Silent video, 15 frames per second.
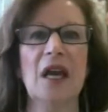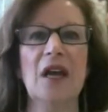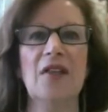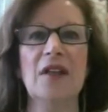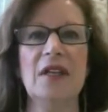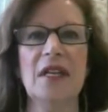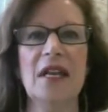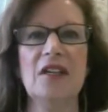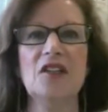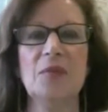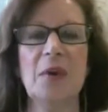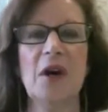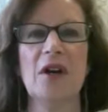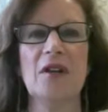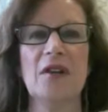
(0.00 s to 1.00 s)
The next
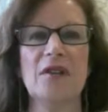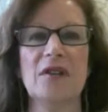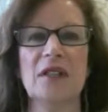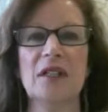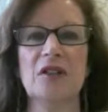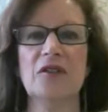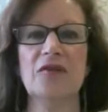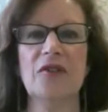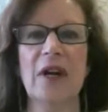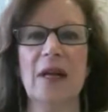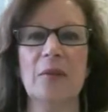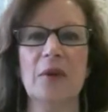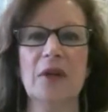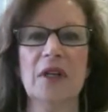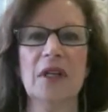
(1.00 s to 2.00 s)
part of this legal
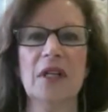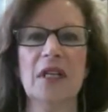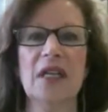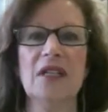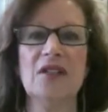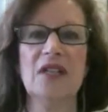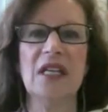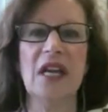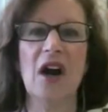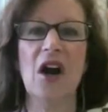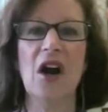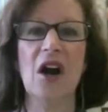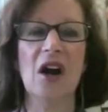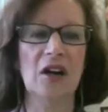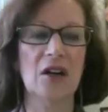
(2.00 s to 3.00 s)
framework is the
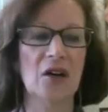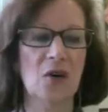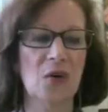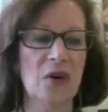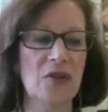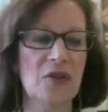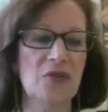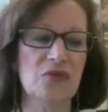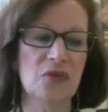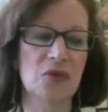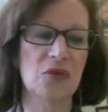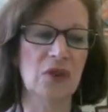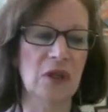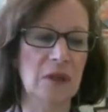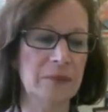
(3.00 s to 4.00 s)
R, or the
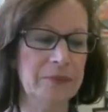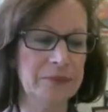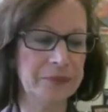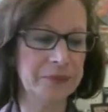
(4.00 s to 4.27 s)
rule.